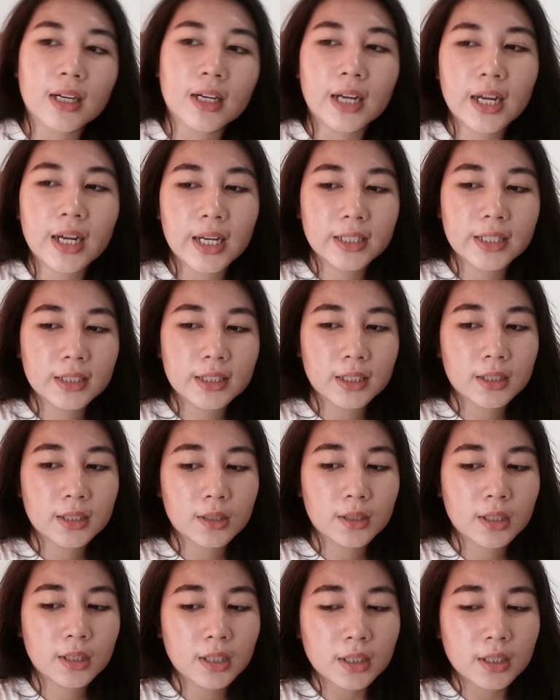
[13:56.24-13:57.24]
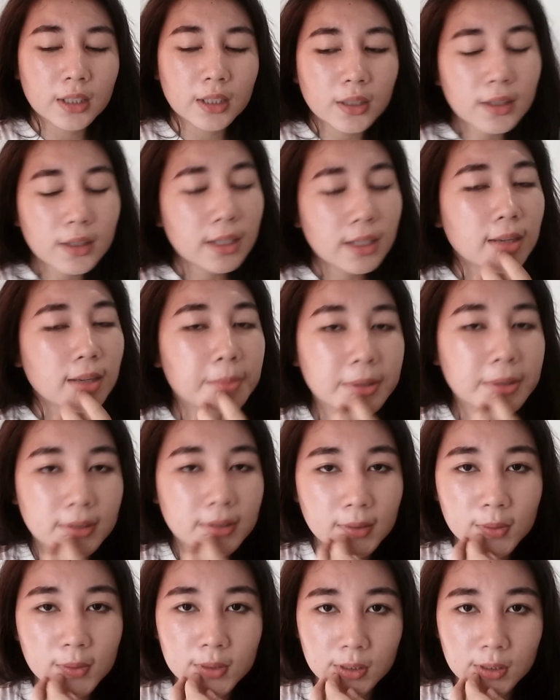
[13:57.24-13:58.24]
And the good thing about
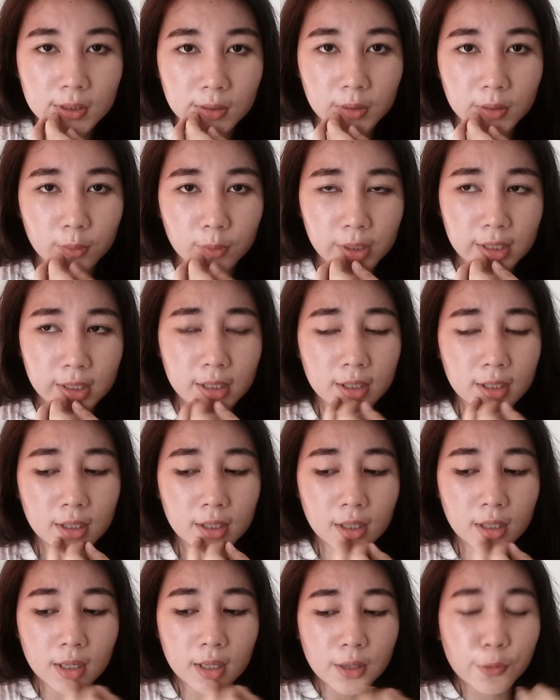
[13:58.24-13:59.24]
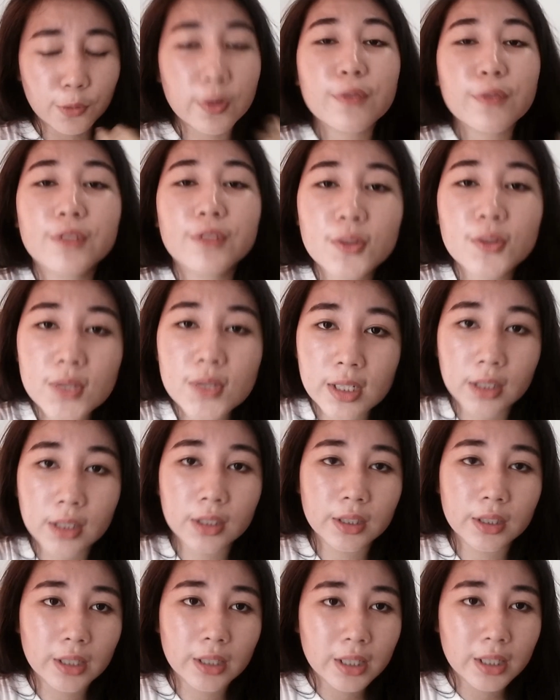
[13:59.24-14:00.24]
also with review
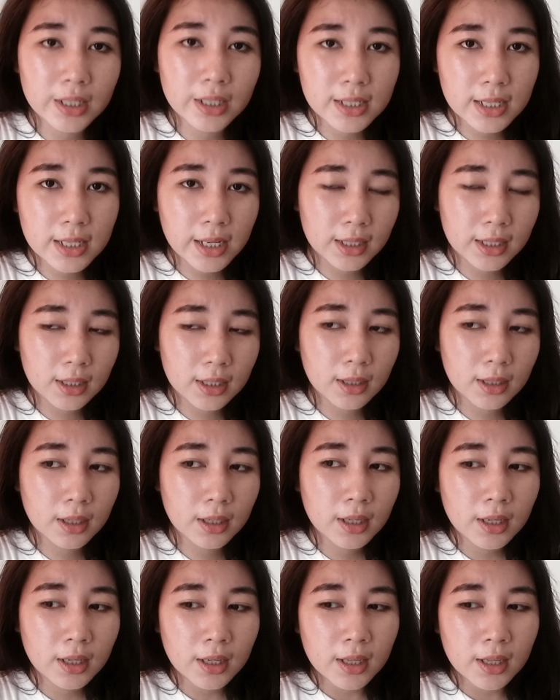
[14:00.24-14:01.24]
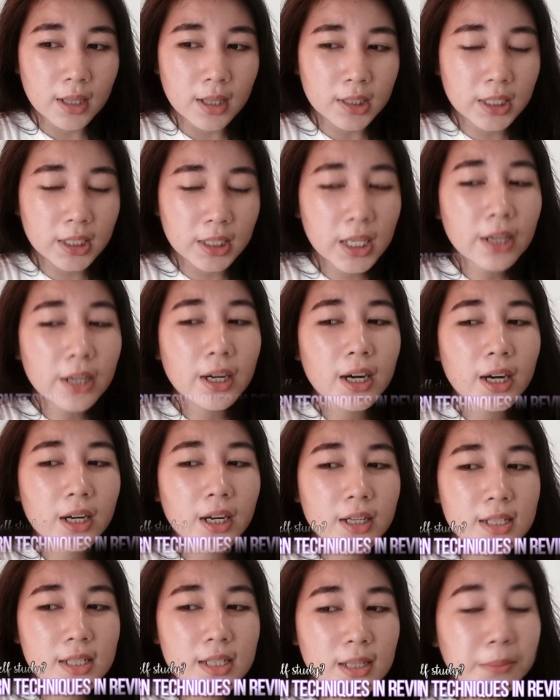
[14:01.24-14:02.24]
center is that there
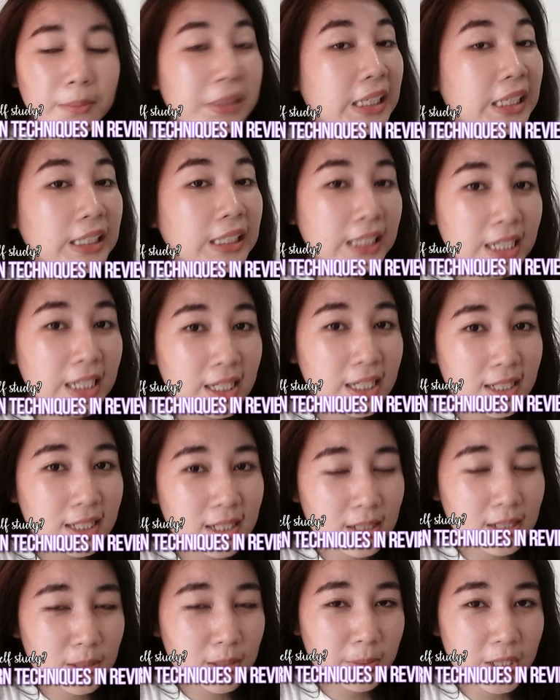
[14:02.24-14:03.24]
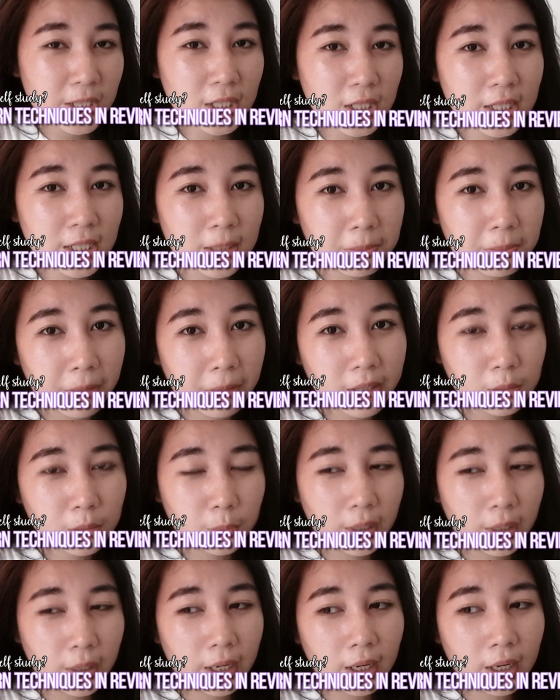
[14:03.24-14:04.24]
are some techniques, especially in part
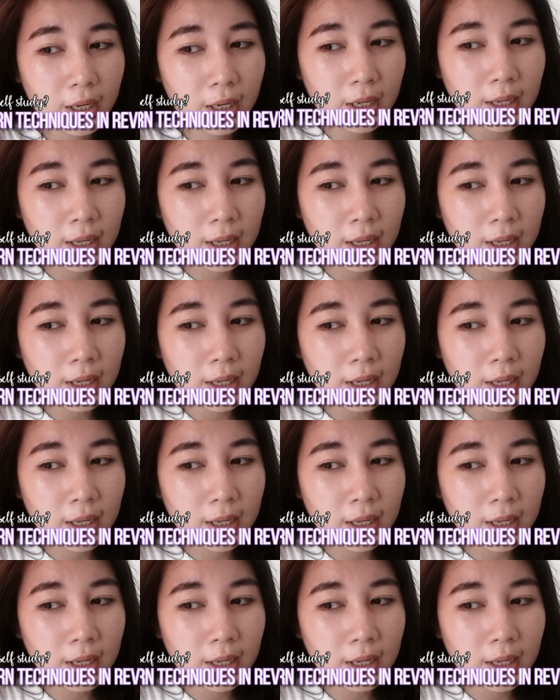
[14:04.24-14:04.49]
1,